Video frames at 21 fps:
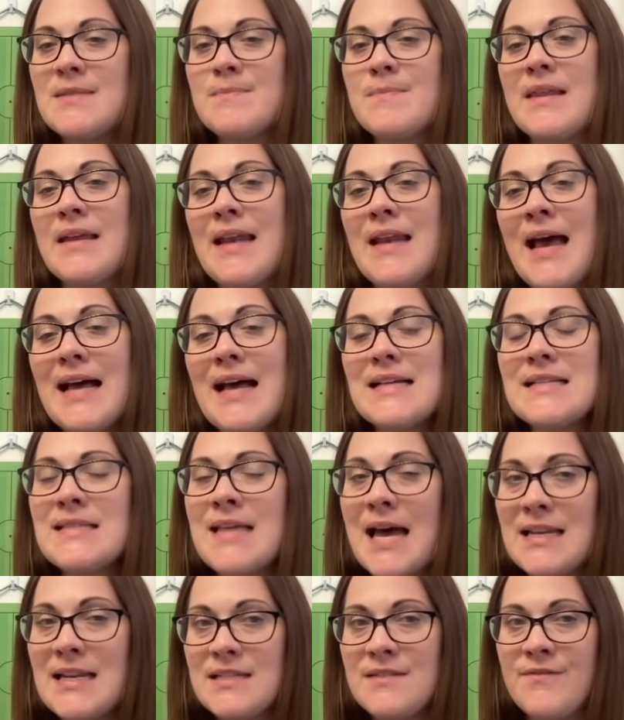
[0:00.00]
but then has
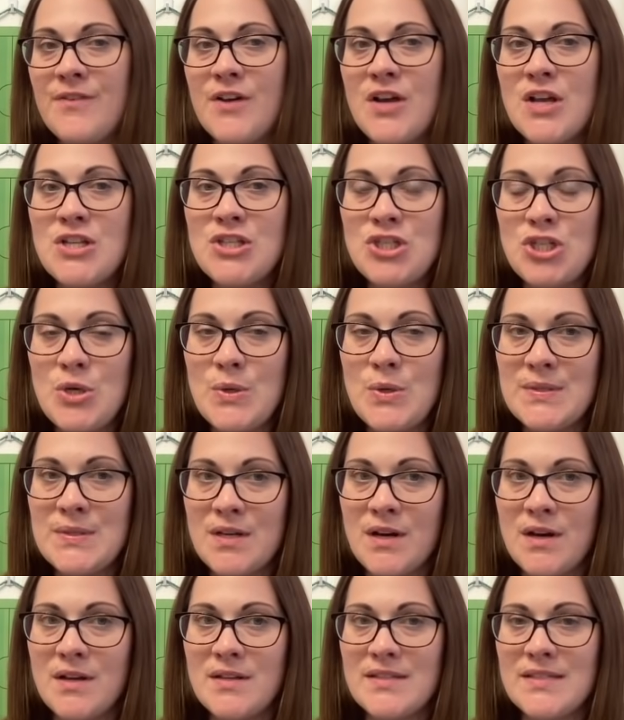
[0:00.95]
had his first 2
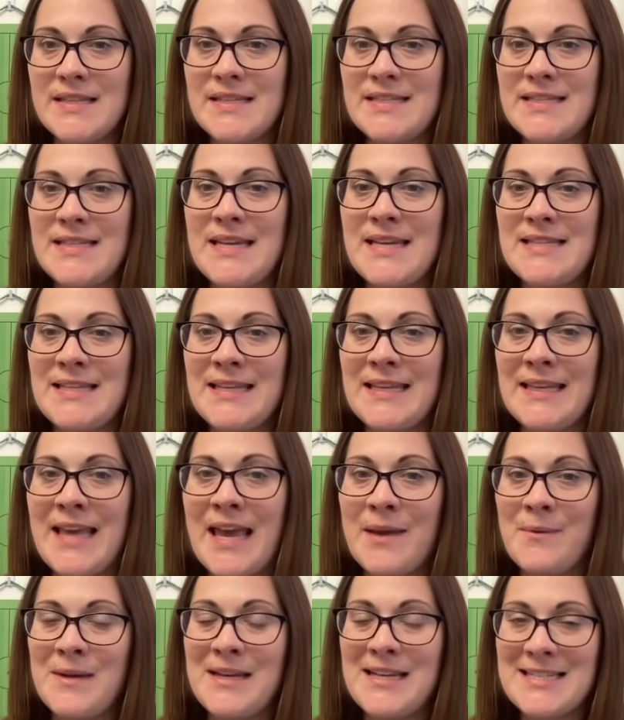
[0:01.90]
starts of the season in
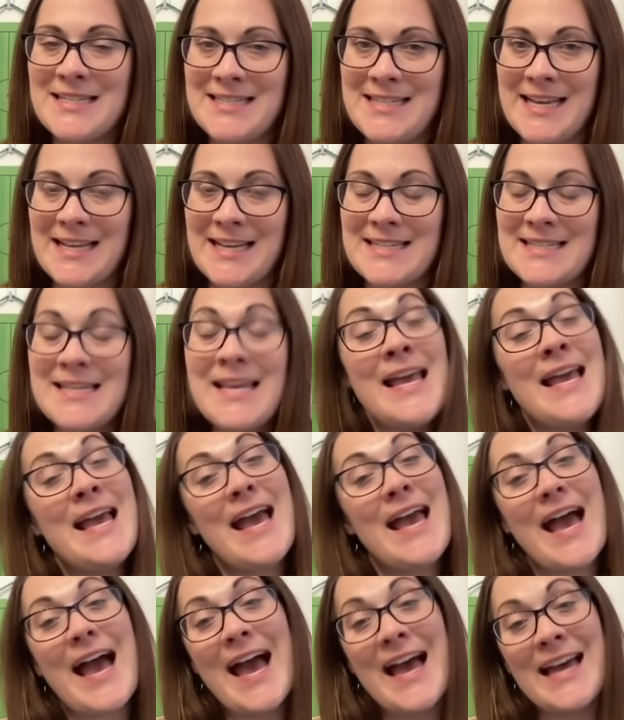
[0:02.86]
game week 6
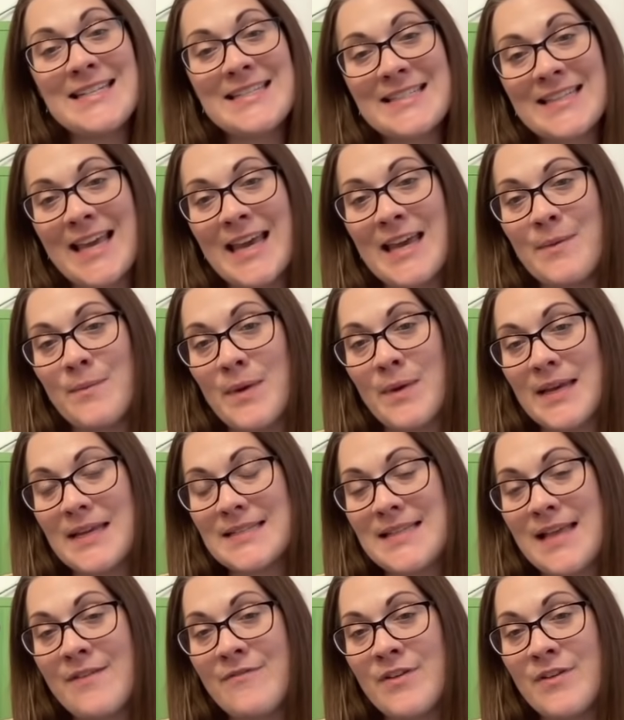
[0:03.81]
and game week
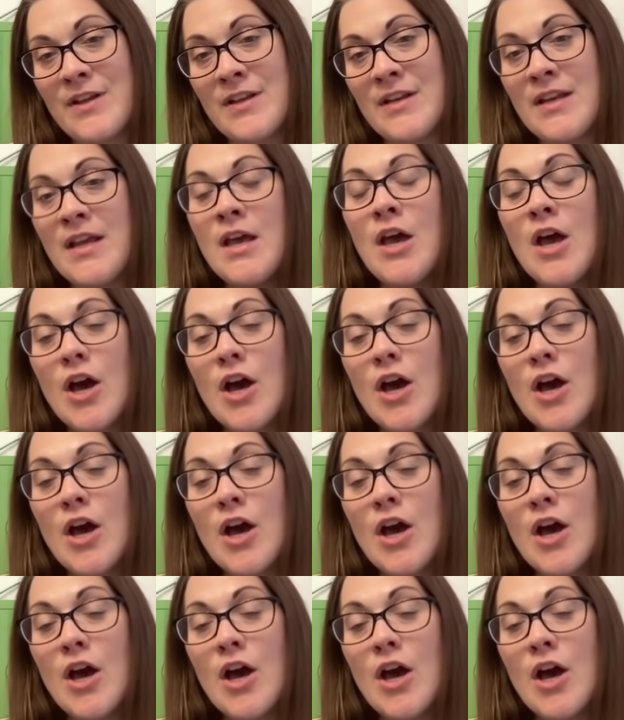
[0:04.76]
7.